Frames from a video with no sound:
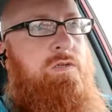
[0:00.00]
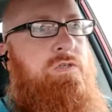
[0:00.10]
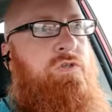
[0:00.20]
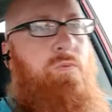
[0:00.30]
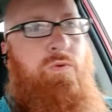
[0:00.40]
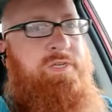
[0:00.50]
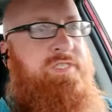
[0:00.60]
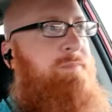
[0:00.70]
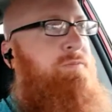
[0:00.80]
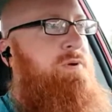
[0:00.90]
So the
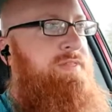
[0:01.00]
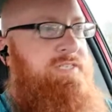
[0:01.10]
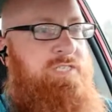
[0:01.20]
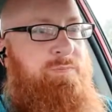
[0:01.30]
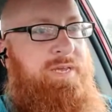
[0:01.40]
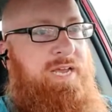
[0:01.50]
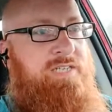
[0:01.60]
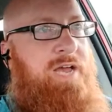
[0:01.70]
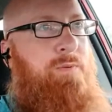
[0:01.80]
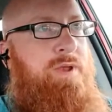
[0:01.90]
reason I'm doing this is because
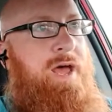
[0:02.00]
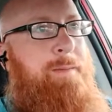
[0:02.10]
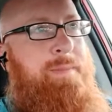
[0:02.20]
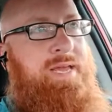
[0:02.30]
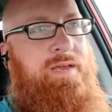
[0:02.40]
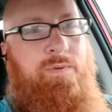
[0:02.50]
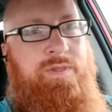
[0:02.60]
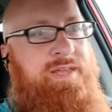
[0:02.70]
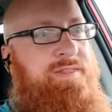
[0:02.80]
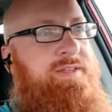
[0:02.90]
I will not make it within